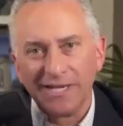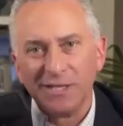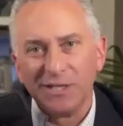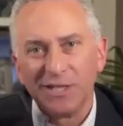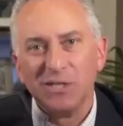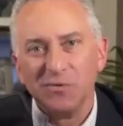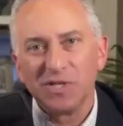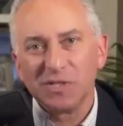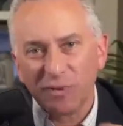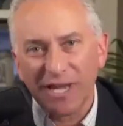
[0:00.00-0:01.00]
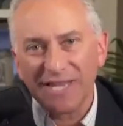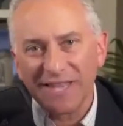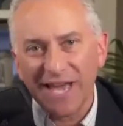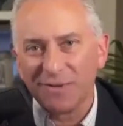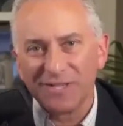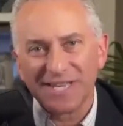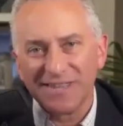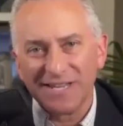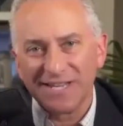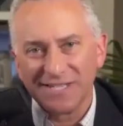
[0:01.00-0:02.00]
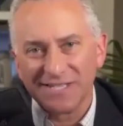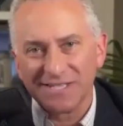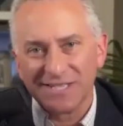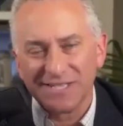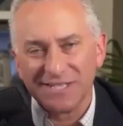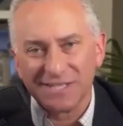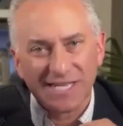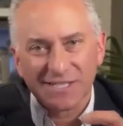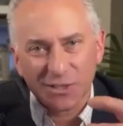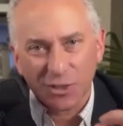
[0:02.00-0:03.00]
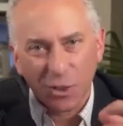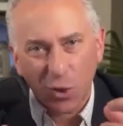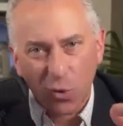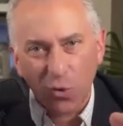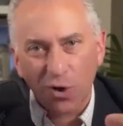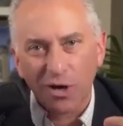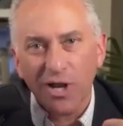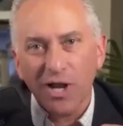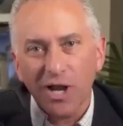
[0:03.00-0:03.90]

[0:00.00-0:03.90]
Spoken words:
Can you explain that? Because I think it just gets to the core